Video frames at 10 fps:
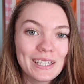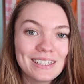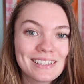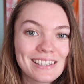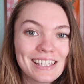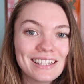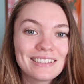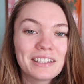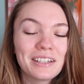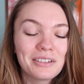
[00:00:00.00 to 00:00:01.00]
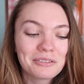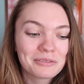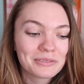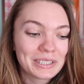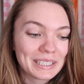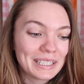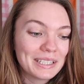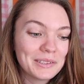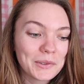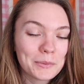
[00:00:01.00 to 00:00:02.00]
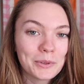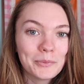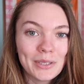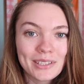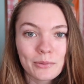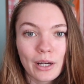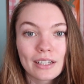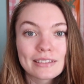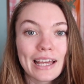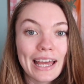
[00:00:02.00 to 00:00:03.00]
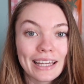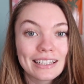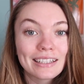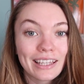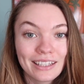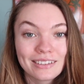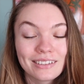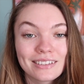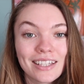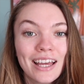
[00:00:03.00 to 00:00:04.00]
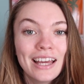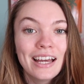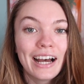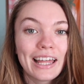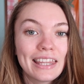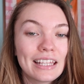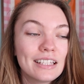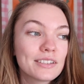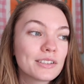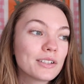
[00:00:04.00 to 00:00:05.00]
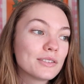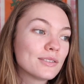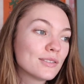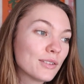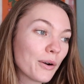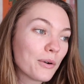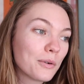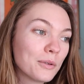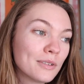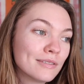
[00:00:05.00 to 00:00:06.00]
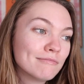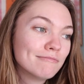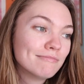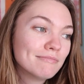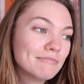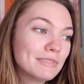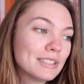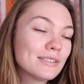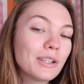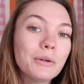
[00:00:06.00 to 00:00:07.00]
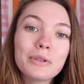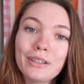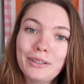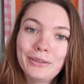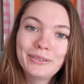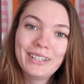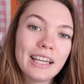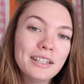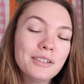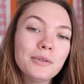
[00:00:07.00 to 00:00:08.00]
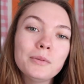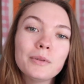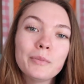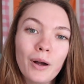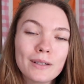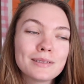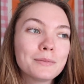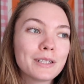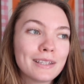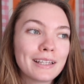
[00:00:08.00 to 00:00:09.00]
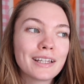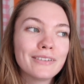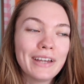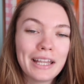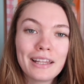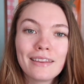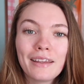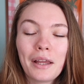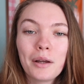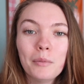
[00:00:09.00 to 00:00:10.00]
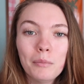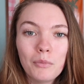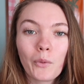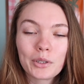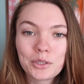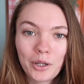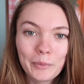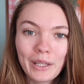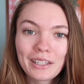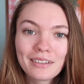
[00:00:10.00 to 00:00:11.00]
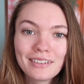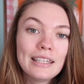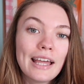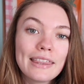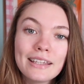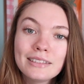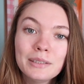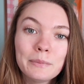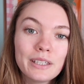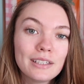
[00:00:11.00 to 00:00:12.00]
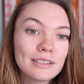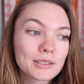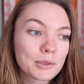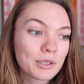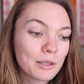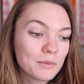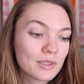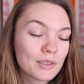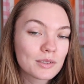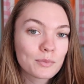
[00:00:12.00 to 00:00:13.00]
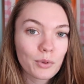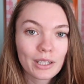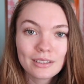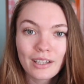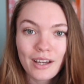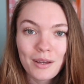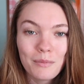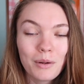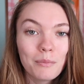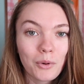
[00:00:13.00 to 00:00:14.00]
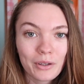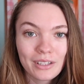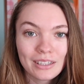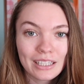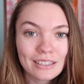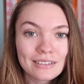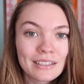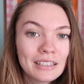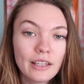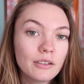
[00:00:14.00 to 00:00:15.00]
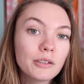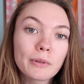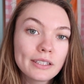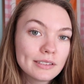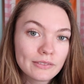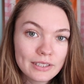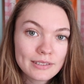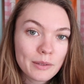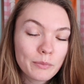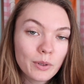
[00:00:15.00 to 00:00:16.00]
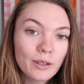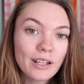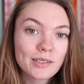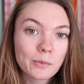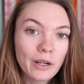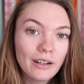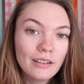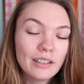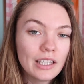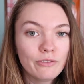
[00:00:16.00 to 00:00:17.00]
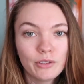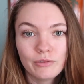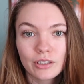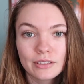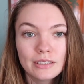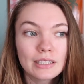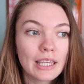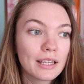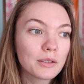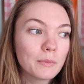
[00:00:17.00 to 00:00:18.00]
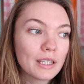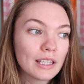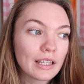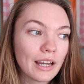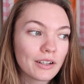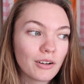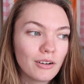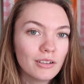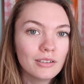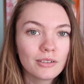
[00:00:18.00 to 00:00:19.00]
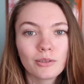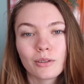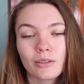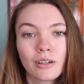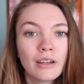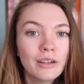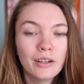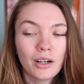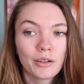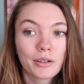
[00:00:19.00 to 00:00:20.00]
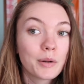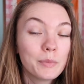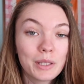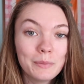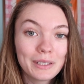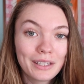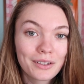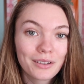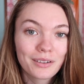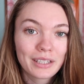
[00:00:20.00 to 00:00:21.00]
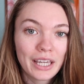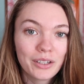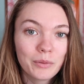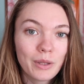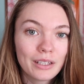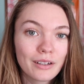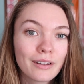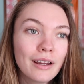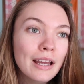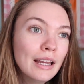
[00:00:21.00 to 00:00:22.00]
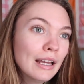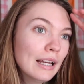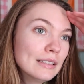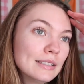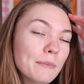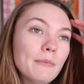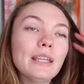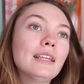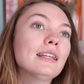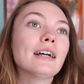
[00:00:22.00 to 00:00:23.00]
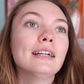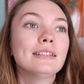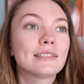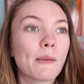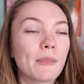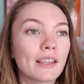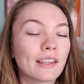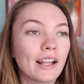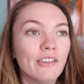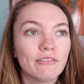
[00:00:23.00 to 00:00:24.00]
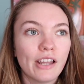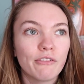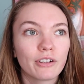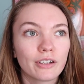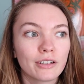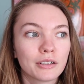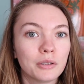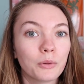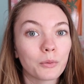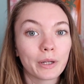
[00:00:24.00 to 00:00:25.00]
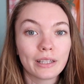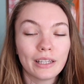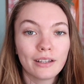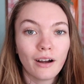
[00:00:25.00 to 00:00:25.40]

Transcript: is these really adorable beeswax egg candles. I think these are so cute. Can you possibly think of anything more charming? Nothing to me screams springtime more than these. They look relatively simple as well. If you've looked into candle making at all or are a complete beginner candle maker, to me it's something that I've never really